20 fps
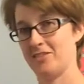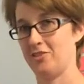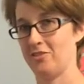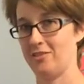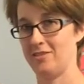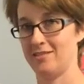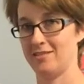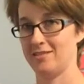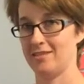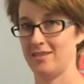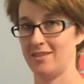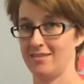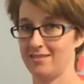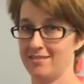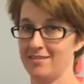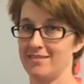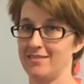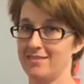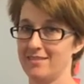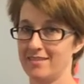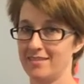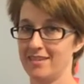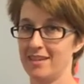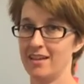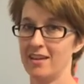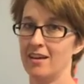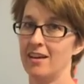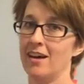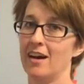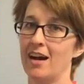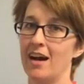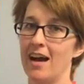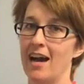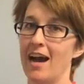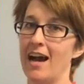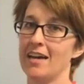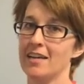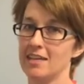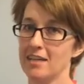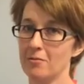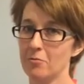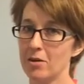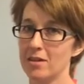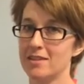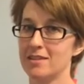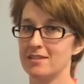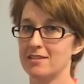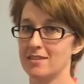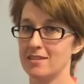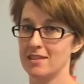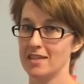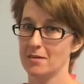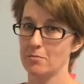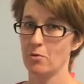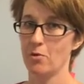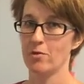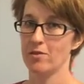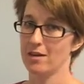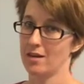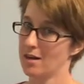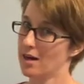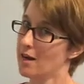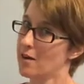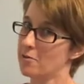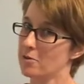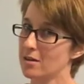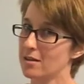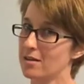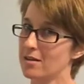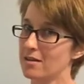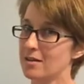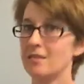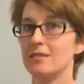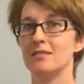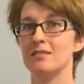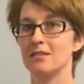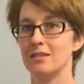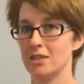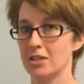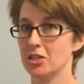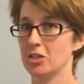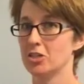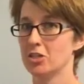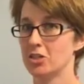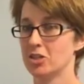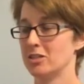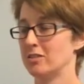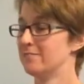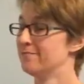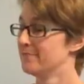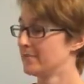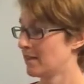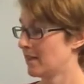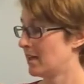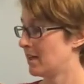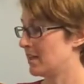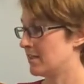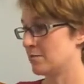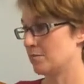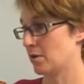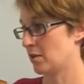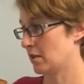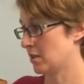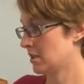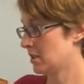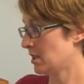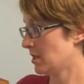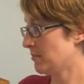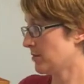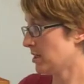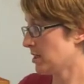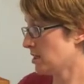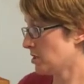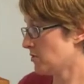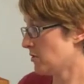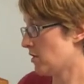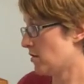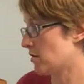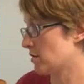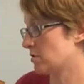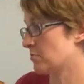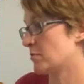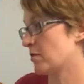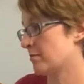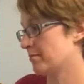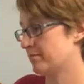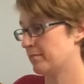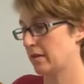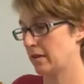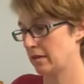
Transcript: seriously, I didn't want this to take more than an hour-ish. It's probably gonna take me like two hours, but